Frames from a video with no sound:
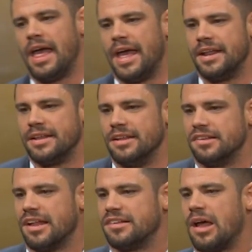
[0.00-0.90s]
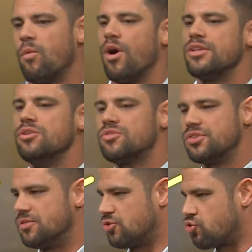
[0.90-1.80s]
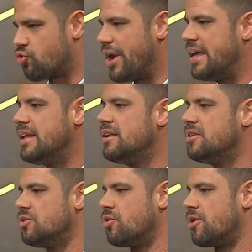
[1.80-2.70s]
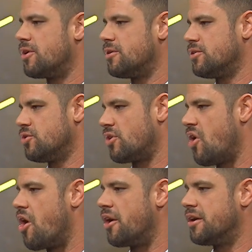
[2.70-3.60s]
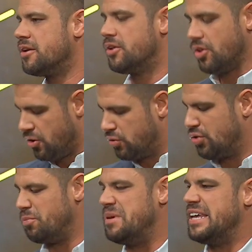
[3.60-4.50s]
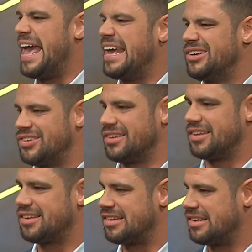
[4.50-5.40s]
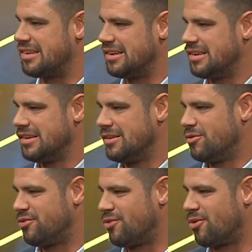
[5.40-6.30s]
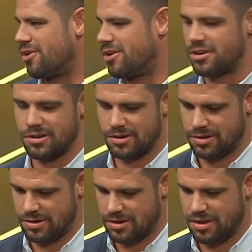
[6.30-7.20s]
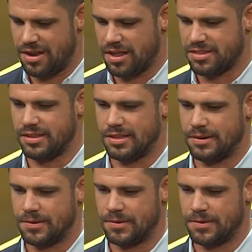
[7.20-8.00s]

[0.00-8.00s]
And He says, I want you to train your, your heart to be anxious for nothing.